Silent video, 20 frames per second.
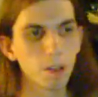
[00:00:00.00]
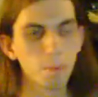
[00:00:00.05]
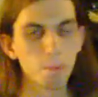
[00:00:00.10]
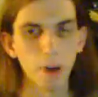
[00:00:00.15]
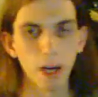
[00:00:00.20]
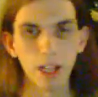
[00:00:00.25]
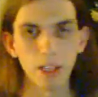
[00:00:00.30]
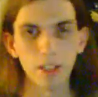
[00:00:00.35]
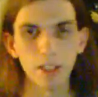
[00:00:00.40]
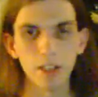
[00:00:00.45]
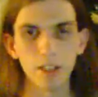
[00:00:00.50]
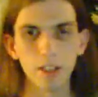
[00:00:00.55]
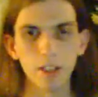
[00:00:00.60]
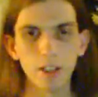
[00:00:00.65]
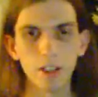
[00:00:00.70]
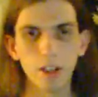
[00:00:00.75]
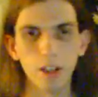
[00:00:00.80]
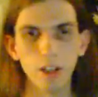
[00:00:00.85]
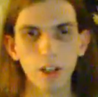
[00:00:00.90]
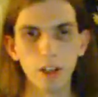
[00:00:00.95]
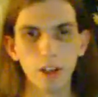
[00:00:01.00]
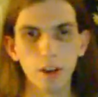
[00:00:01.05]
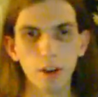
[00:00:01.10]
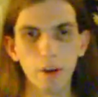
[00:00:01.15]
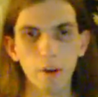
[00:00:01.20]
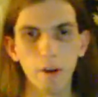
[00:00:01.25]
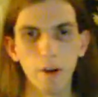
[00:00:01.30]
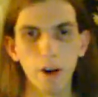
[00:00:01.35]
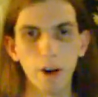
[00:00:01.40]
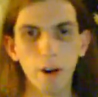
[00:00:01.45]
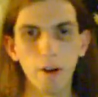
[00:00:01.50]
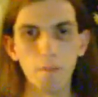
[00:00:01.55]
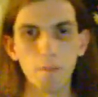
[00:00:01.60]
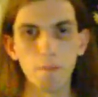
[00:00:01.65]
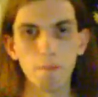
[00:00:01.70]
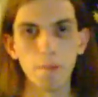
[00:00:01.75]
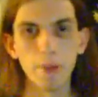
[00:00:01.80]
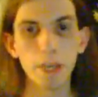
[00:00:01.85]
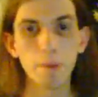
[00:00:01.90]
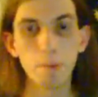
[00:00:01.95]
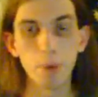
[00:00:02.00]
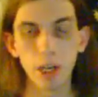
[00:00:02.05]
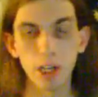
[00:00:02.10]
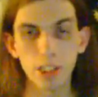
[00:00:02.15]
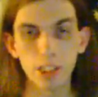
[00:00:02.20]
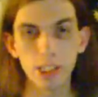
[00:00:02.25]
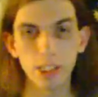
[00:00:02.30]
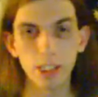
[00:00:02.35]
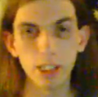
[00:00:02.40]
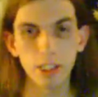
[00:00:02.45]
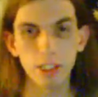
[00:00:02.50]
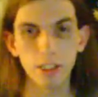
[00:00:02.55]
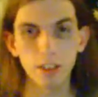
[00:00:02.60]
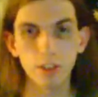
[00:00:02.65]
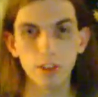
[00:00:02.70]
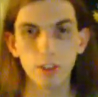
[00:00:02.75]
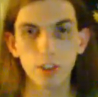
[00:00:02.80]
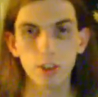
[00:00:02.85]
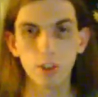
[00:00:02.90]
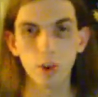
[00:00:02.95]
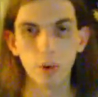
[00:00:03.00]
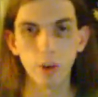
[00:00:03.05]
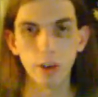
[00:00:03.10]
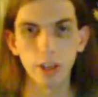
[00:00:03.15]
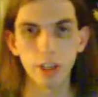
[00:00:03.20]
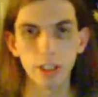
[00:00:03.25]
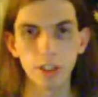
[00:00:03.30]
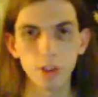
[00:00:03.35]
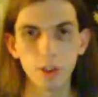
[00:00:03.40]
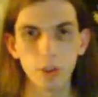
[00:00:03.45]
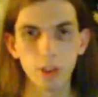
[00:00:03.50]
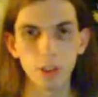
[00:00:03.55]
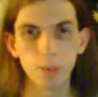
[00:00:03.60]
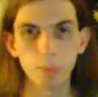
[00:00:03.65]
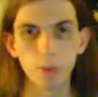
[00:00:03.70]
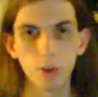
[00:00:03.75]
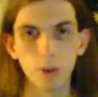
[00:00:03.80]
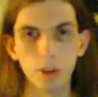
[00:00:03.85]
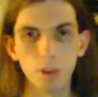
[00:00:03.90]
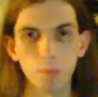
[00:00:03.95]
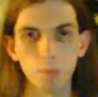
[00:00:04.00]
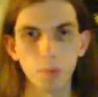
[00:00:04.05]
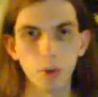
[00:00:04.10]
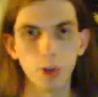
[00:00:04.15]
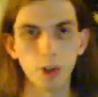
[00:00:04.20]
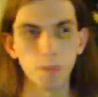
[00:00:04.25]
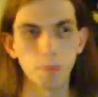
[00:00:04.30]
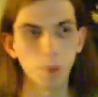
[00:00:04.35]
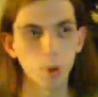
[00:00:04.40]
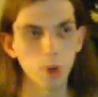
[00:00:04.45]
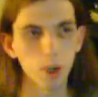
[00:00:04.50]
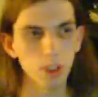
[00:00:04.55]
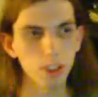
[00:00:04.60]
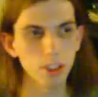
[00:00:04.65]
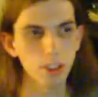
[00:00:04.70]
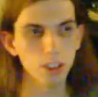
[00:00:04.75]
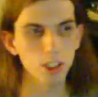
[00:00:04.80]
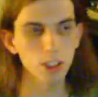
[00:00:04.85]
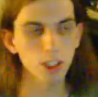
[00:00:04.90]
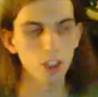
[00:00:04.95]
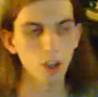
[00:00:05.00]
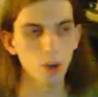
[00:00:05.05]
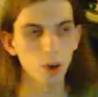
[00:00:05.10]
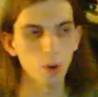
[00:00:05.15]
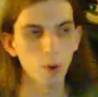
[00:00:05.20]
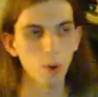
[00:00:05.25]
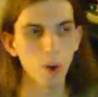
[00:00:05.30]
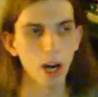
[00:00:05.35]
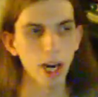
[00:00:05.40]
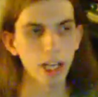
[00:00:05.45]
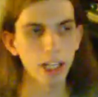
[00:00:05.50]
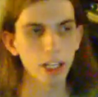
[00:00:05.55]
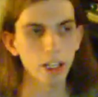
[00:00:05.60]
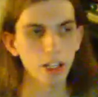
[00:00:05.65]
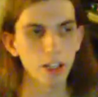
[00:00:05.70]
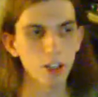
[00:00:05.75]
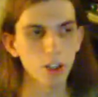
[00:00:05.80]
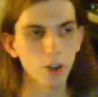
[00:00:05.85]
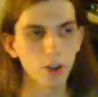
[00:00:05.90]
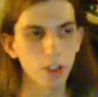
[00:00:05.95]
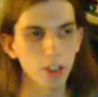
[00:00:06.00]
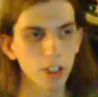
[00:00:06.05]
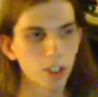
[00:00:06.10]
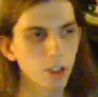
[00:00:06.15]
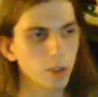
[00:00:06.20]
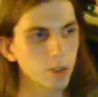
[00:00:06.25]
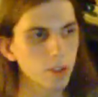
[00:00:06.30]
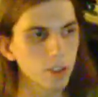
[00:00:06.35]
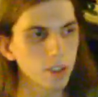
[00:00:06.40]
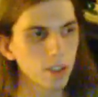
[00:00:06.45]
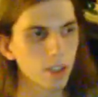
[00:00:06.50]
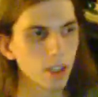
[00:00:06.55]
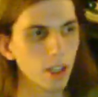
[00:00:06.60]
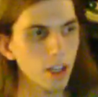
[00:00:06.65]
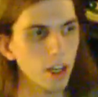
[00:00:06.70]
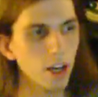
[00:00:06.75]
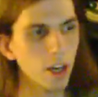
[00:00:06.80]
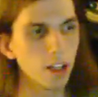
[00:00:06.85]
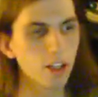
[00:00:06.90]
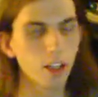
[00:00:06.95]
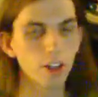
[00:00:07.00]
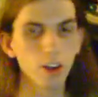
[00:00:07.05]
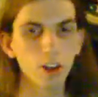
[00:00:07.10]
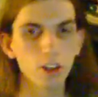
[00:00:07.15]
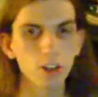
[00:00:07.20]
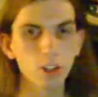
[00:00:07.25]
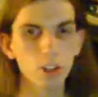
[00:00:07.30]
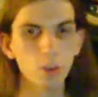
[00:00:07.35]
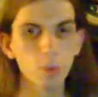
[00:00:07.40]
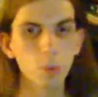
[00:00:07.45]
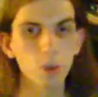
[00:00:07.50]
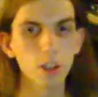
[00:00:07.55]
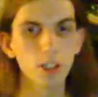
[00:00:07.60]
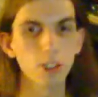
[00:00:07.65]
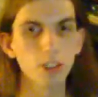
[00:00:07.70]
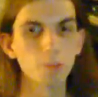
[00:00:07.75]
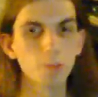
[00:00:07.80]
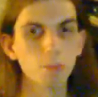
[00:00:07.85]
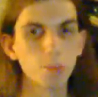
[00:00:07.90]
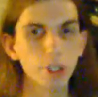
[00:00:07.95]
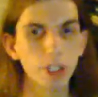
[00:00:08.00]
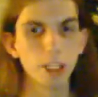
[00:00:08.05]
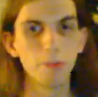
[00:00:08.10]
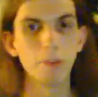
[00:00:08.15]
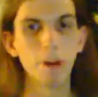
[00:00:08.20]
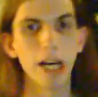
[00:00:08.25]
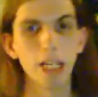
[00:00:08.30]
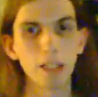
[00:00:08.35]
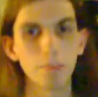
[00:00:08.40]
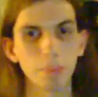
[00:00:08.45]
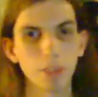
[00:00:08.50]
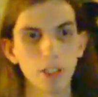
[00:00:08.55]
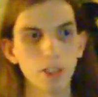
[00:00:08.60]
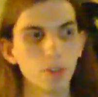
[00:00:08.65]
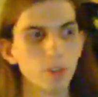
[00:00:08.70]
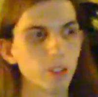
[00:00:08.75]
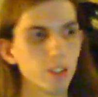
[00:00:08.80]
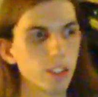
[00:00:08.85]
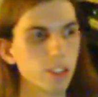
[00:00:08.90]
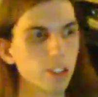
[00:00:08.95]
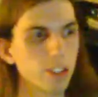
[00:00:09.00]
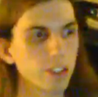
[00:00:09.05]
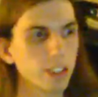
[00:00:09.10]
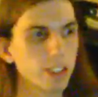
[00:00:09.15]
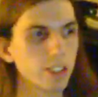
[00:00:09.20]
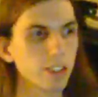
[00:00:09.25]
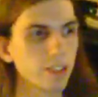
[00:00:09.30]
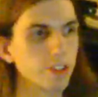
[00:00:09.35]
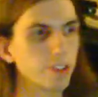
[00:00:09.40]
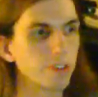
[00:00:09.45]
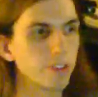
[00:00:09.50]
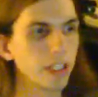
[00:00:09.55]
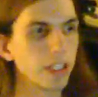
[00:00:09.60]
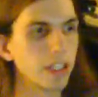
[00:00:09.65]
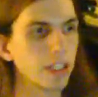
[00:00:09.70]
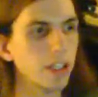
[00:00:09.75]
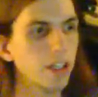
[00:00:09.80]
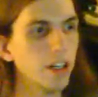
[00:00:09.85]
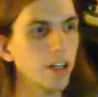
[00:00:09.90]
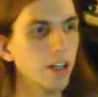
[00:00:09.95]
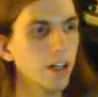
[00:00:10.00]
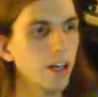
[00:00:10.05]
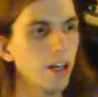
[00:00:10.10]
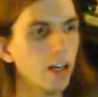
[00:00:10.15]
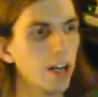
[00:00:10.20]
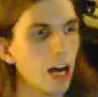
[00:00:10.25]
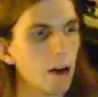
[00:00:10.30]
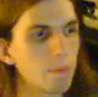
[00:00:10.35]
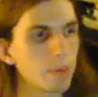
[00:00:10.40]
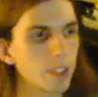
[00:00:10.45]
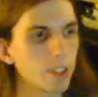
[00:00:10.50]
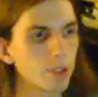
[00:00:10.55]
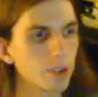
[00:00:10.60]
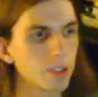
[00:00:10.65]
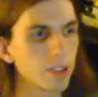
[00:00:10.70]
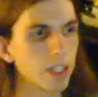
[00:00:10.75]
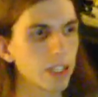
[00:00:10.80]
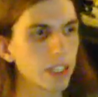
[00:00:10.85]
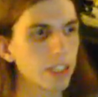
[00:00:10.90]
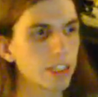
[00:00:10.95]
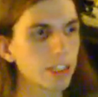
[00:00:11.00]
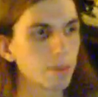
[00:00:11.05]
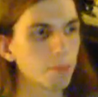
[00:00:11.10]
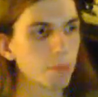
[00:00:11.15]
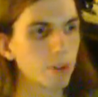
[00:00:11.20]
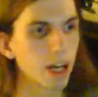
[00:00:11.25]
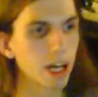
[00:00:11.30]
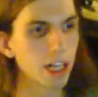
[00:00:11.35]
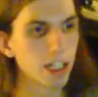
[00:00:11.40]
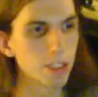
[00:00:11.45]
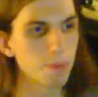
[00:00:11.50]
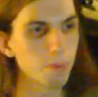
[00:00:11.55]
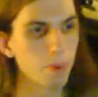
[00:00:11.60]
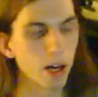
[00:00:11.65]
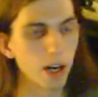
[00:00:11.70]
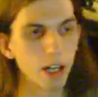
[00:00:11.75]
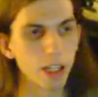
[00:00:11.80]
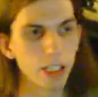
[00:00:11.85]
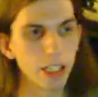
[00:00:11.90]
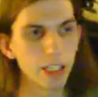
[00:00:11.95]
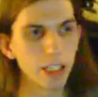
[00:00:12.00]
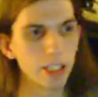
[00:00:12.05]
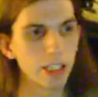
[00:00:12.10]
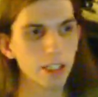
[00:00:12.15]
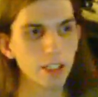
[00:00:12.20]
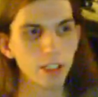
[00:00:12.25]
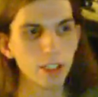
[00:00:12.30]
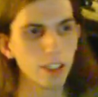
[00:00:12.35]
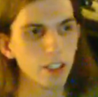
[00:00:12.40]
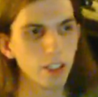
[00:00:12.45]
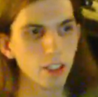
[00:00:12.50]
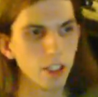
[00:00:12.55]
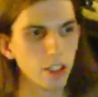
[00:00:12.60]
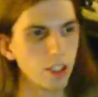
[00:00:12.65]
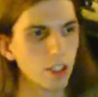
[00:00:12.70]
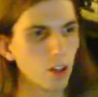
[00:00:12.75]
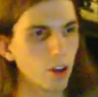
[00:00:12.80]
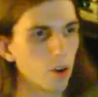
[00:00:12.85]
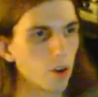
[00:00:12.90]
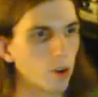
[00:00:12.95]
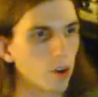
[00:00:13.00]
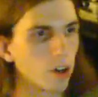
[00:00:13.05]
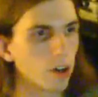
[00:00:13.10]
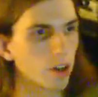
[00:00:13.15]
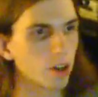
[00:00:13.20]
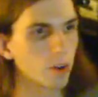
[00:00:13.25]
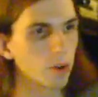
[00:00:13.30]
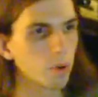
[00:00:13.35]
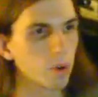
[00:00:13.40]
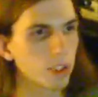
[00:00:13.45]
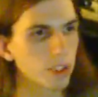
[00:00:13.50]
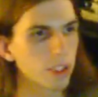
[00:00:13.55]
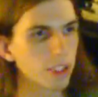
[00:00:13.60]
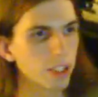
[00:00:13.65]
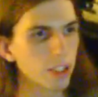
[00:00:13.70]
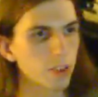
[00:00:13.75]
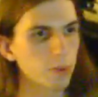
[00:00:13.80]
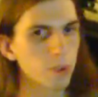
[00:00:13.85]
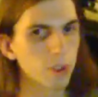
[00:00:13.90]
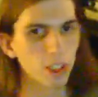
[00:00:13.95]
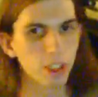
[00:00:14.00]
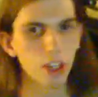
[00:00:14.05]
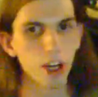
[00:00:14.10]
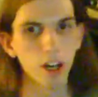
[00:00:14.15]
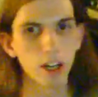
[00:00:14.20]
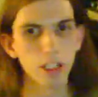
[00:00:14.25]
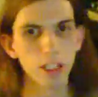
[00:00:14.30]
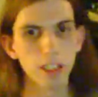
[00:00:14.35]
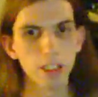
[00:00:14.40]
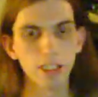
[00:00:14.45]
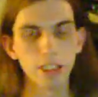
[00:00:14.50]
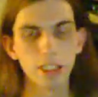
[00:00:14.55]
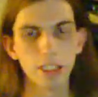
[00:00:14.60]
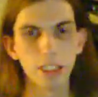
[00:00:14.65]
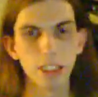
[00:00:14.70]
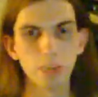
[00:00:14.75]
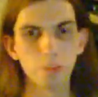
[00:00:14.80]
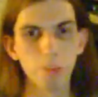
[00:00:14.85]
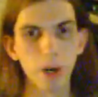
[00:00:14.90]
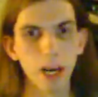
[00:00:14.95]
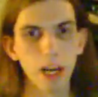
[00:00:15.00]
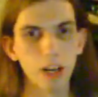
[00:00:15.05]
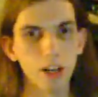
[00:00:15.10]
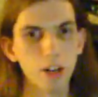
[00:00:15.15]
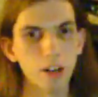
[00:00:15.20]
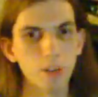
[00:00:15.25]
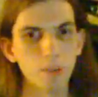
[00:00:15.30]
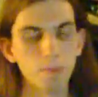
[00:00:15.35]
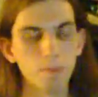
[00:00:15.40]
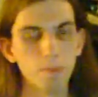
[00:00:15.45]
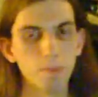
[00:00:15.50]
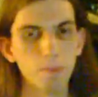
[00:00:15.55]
But me personally, story is always more important, so I can ignore those. There also were some pretty bad episodes in Season 3. Episodes like Surprise Party, or what's the other one? Carnage in C Minor.